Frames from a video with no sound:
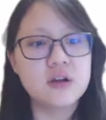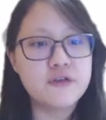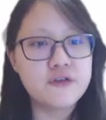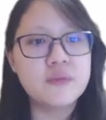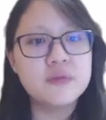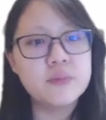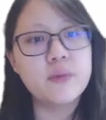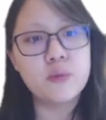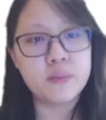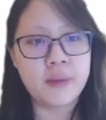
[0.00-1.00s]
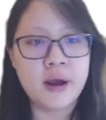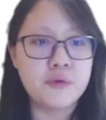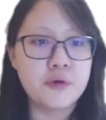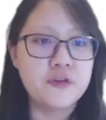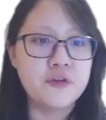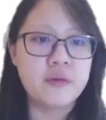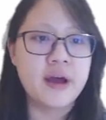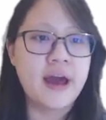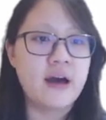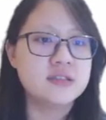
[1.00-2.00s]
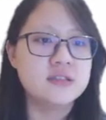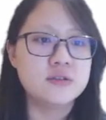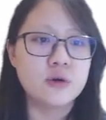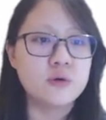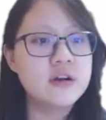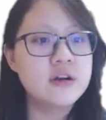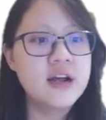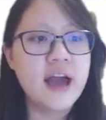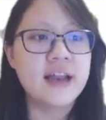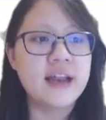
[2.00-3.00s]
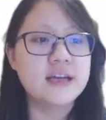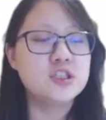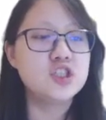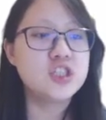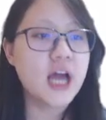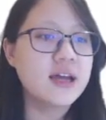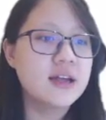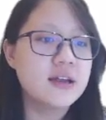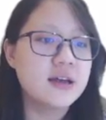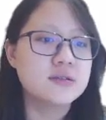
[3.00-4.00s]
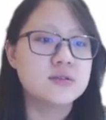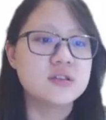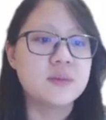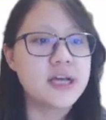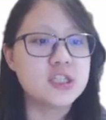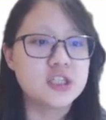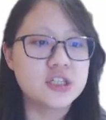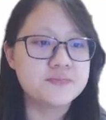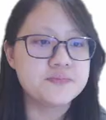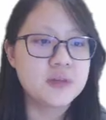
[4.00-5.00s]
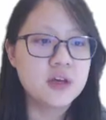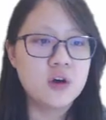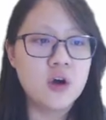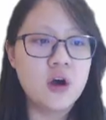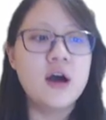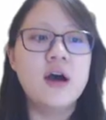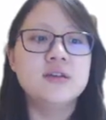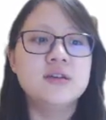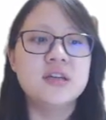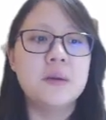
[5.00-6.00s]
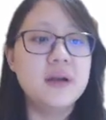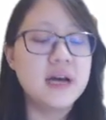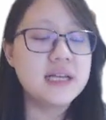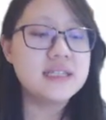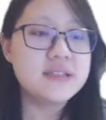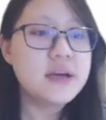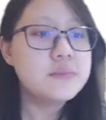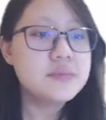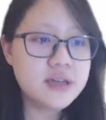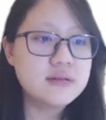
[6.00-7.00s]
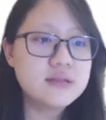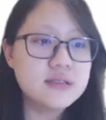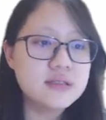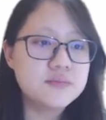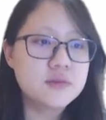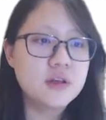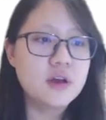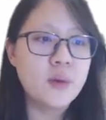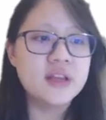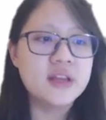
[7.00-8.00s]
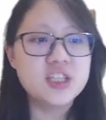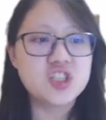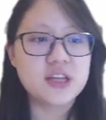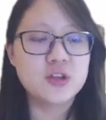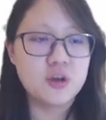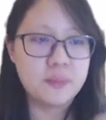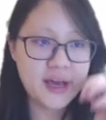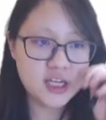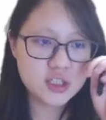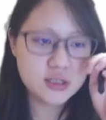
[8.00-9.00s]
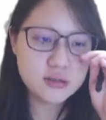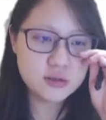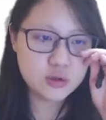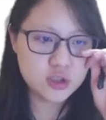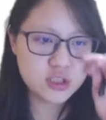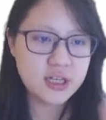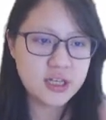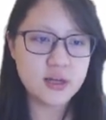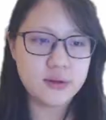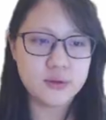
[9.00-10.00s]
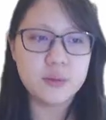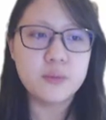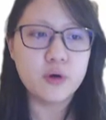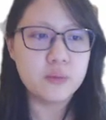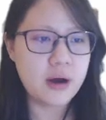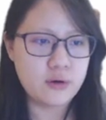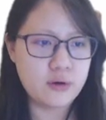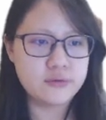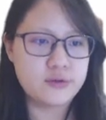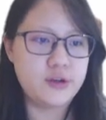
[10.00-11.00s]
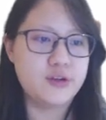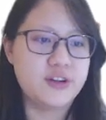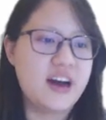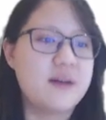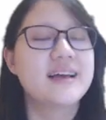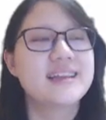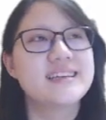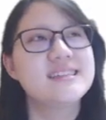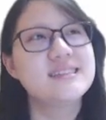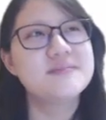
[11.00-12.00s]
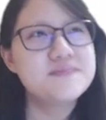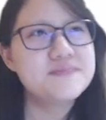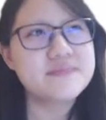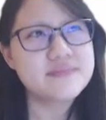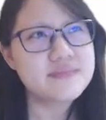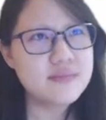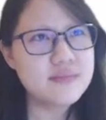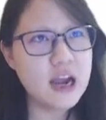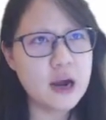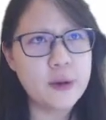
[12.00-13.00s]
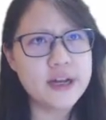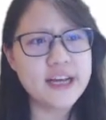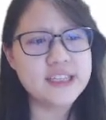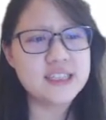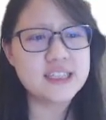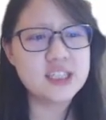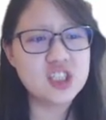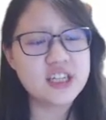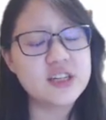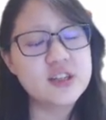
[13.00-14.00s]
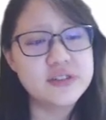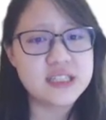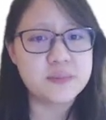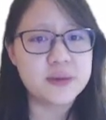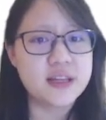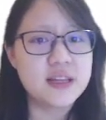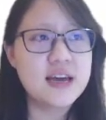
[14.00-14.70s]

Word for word: from the bone marrow from a healthy donor and inject it into the patient. The blood stem cells, when injected into a patient, usually into the bone marrow or into the arm like this, when it's injected in the recipient,